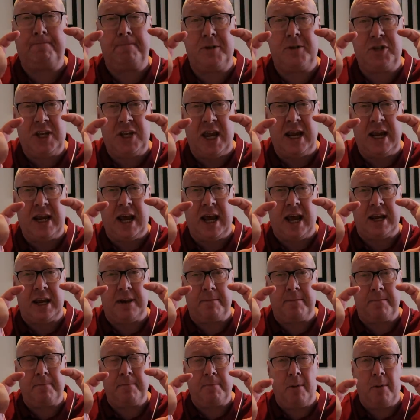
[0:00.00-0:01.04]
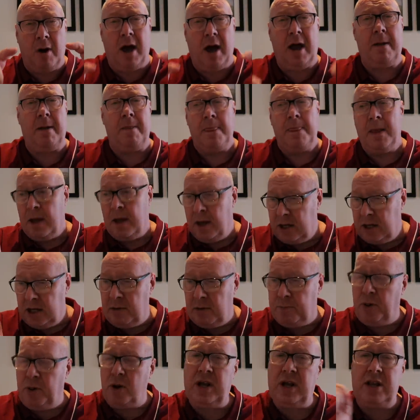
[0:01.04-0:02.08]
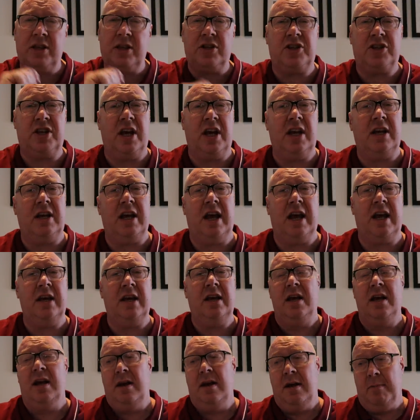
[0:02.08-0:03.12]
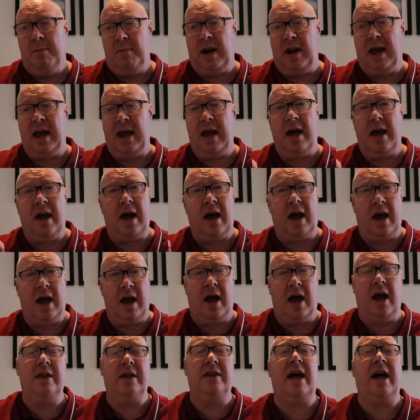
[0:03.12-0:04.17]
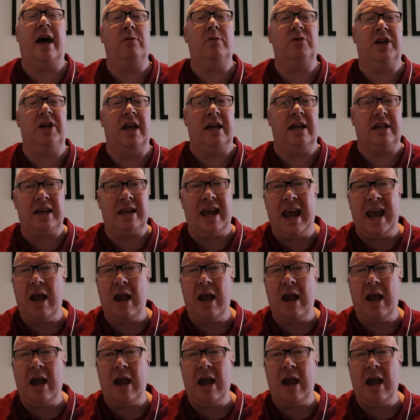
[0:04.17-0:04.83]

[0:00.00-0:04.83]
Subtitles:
CD, right? You put it in the CD player and that was it.